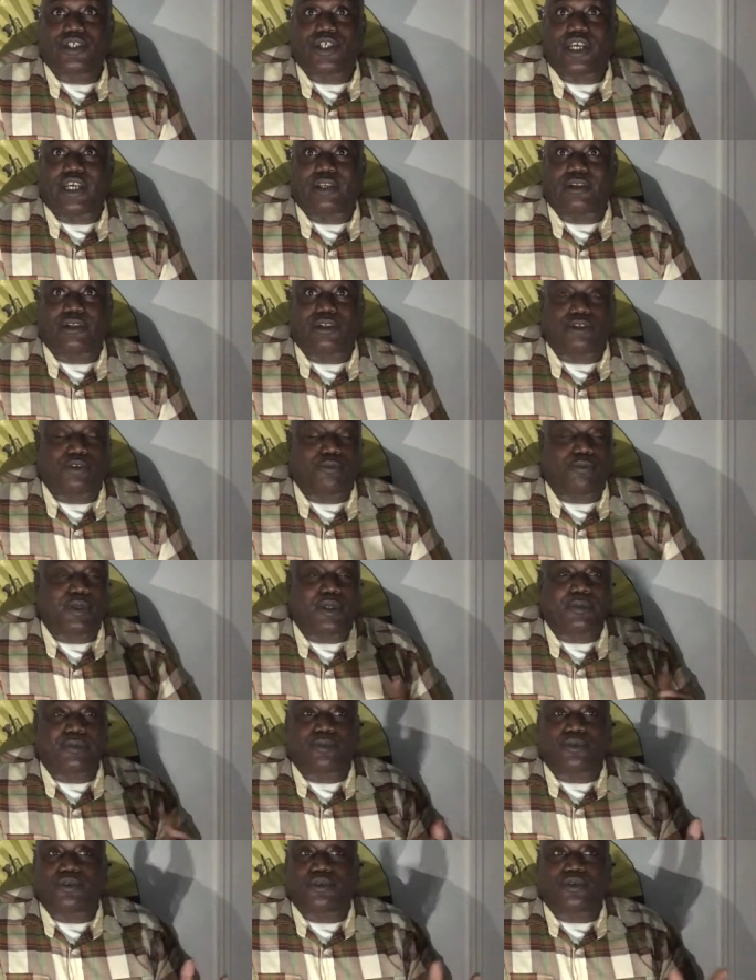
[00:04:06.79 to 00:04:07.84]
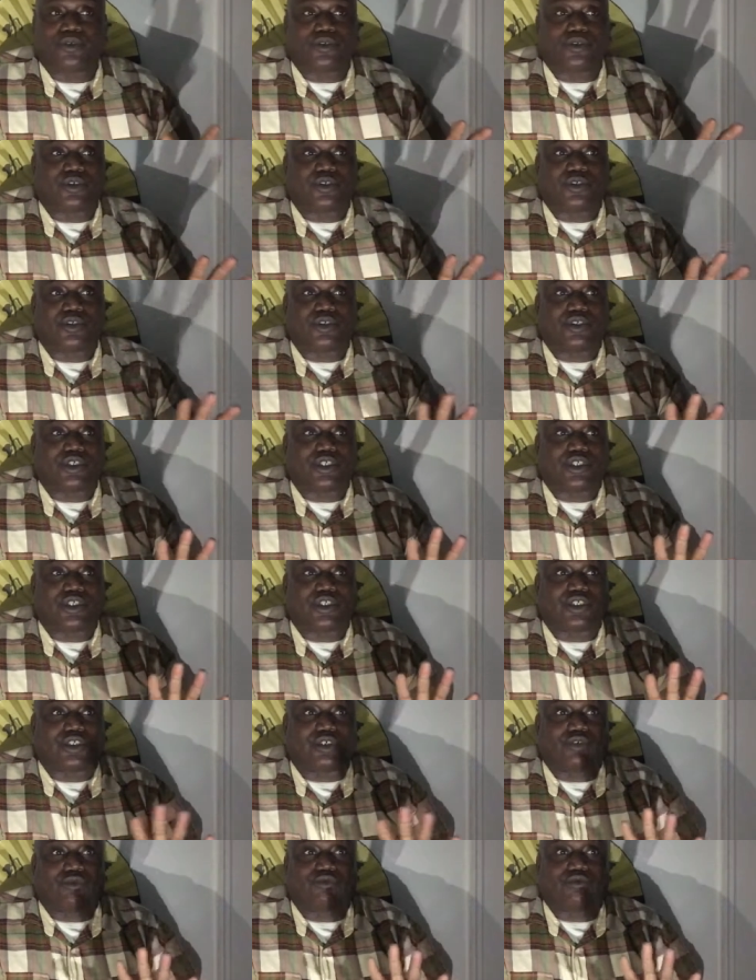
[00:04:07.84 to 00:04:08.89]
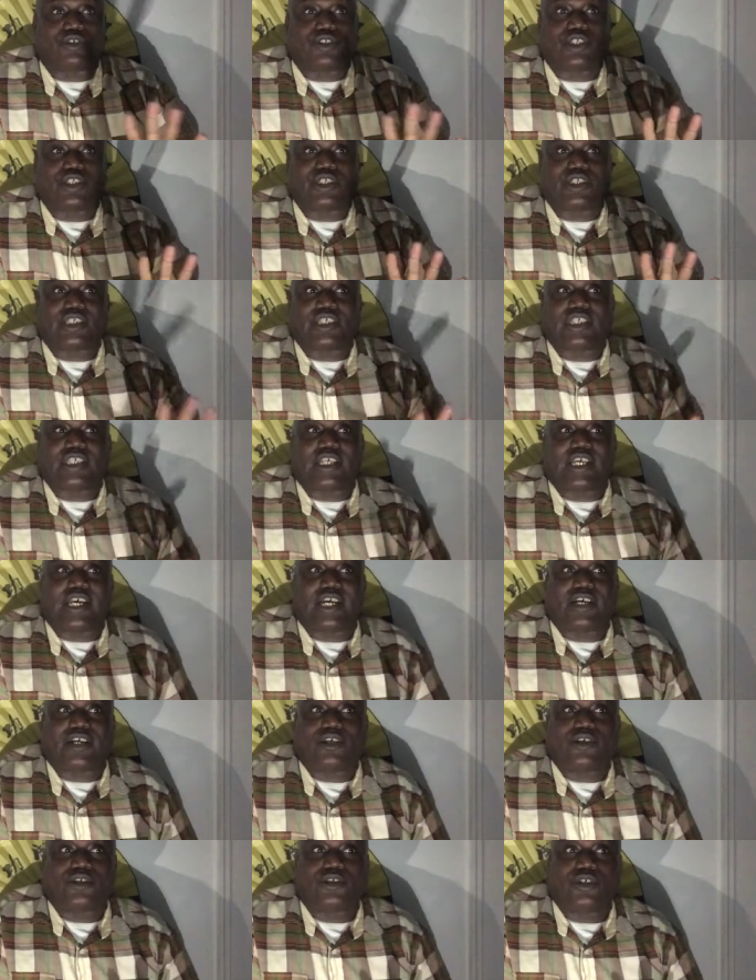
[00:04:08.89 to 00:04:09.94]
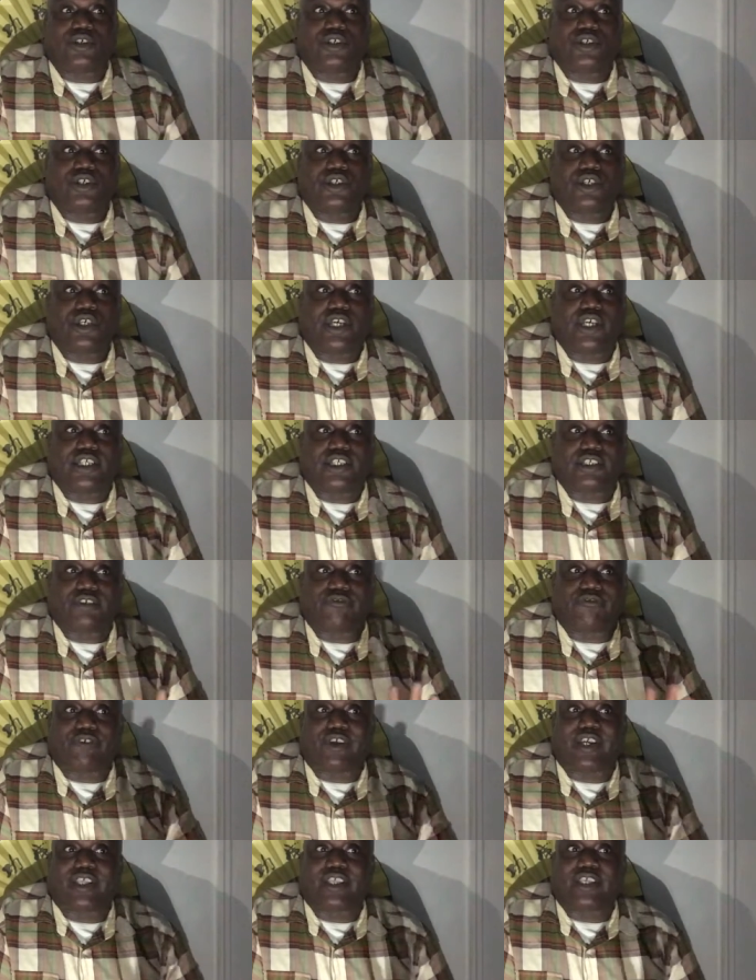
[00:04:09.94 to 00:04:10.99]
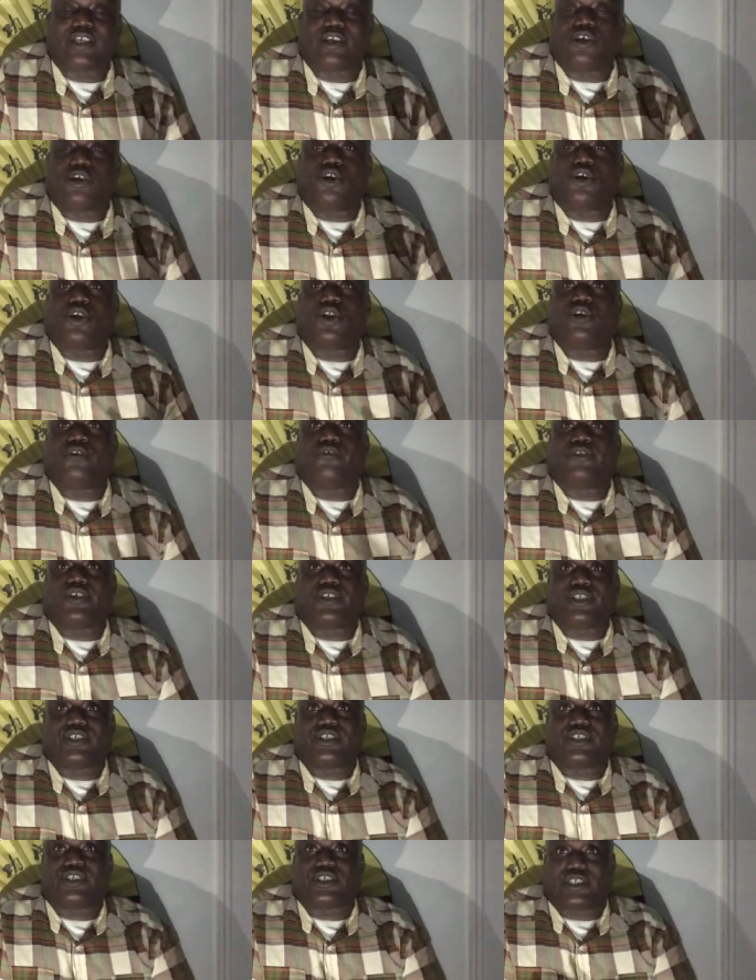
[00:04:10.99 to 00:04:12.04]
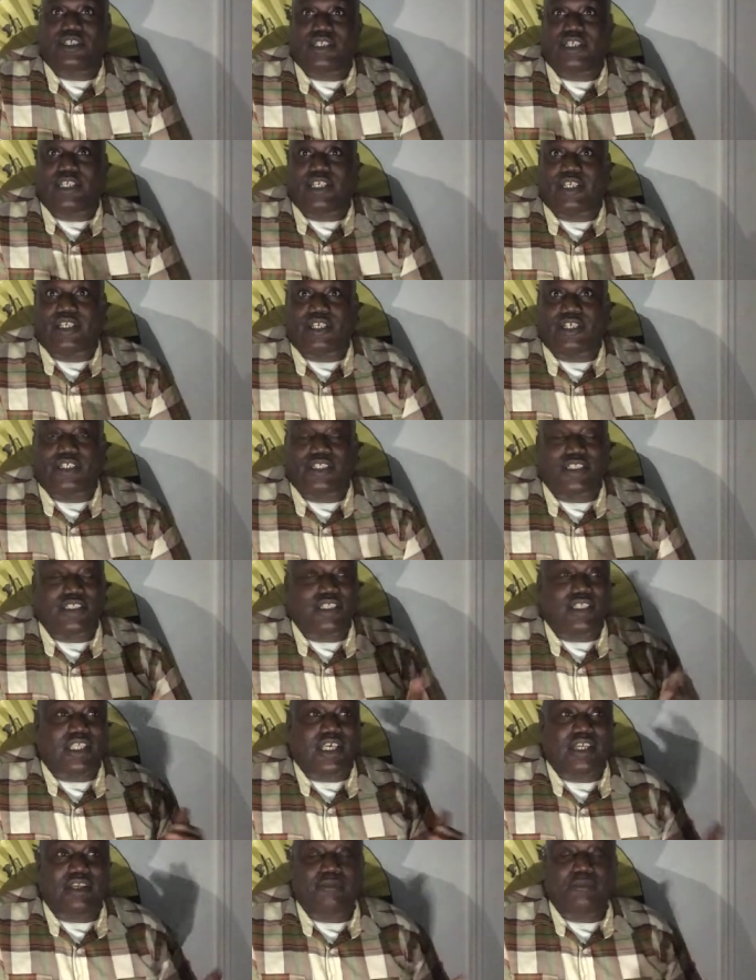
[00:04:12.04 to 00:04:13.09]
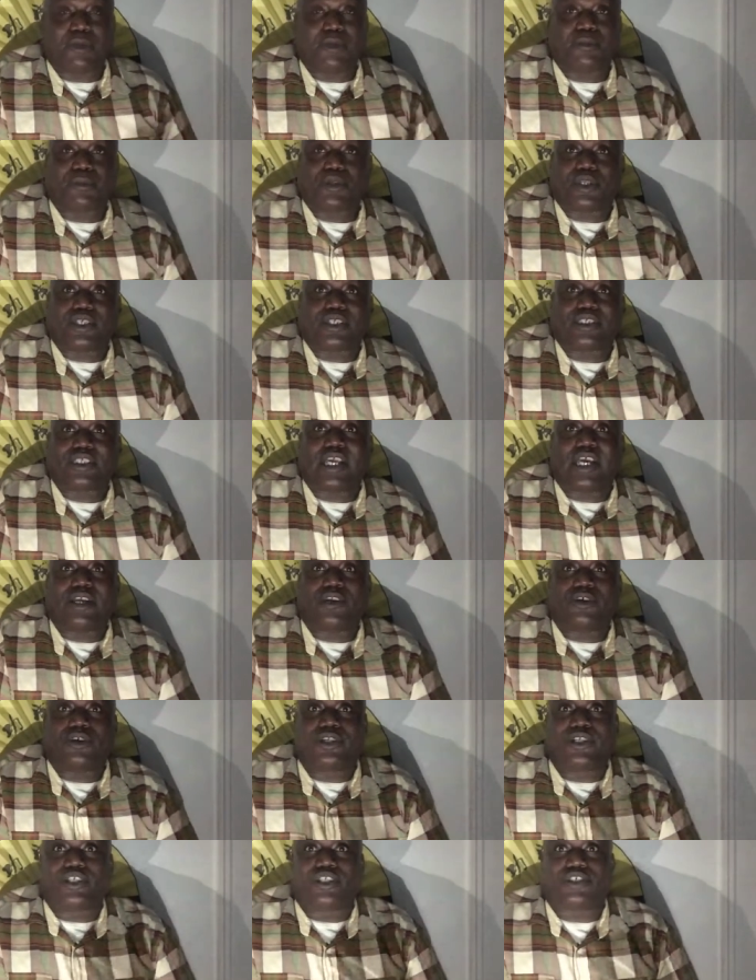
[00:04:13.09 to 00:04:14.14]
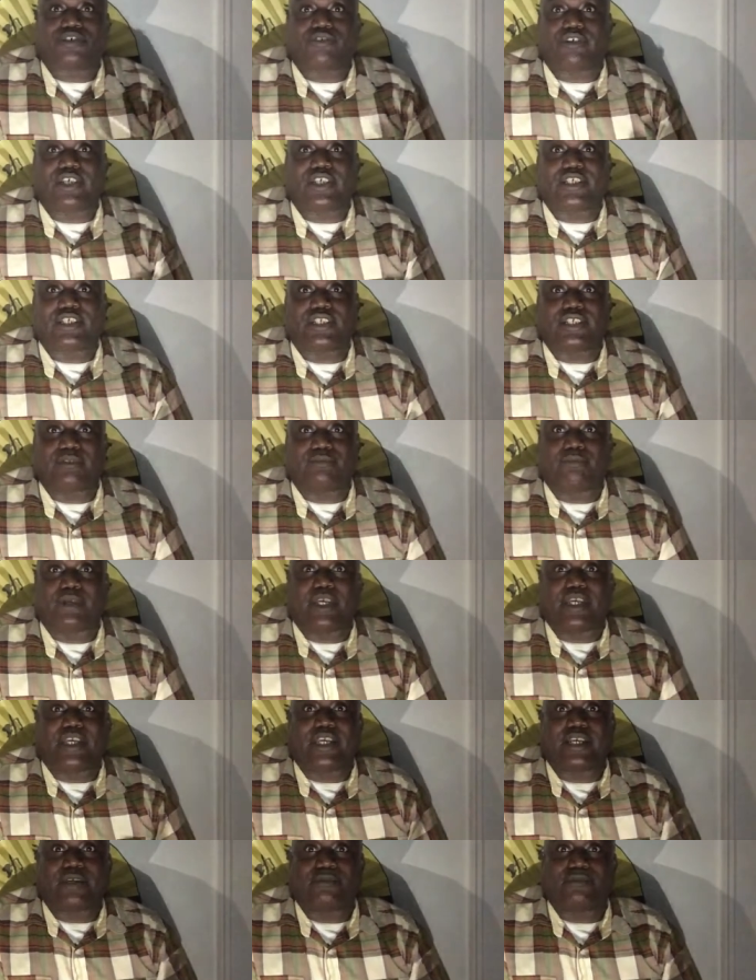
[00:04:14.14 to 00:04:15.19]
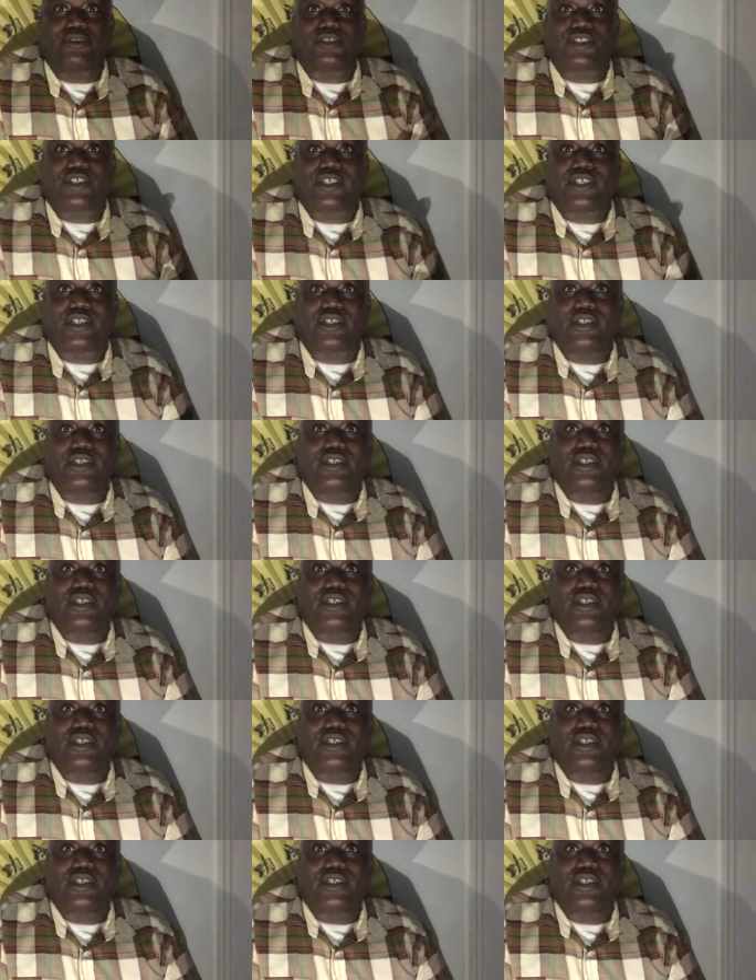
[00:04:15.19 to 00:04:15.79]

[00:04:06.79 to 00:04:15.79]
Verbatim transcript: And you people is, don't really see how it's affecting all of us here because there's a lot of people that's not on this crazy mayhem shit,